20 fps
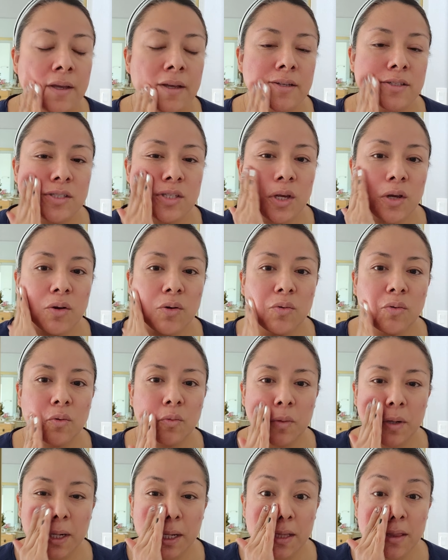so
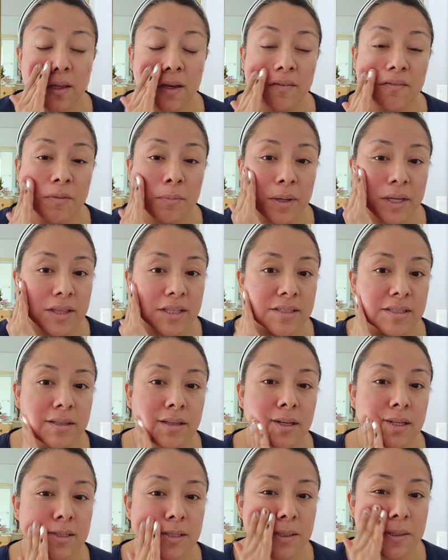what I love about this
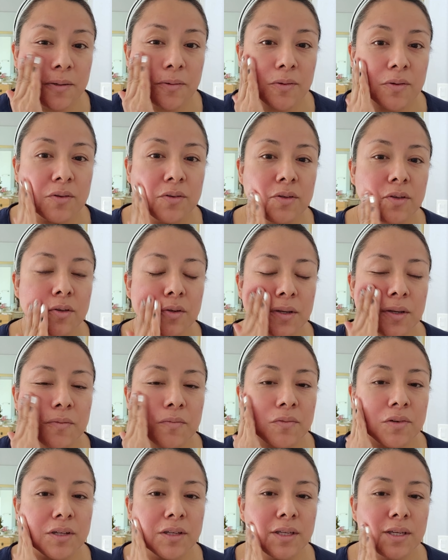cleansing oil, you can
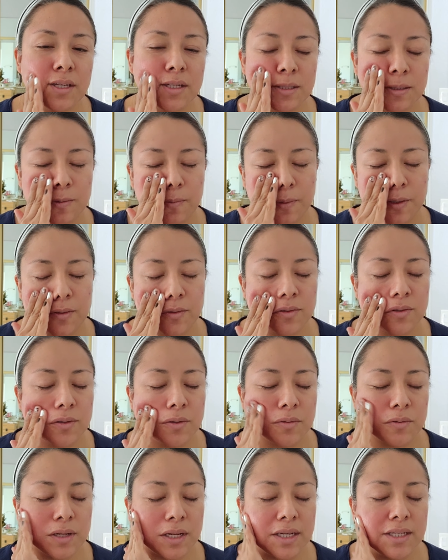really, it smells so
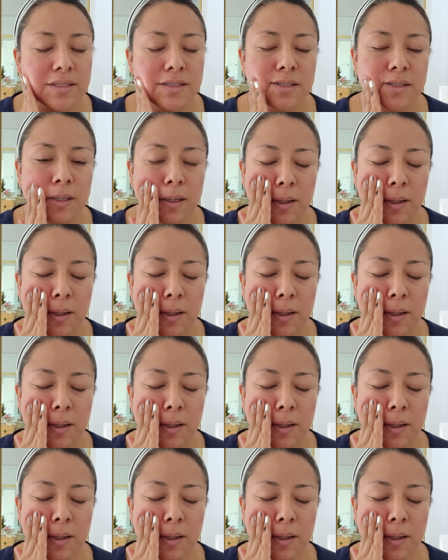nice.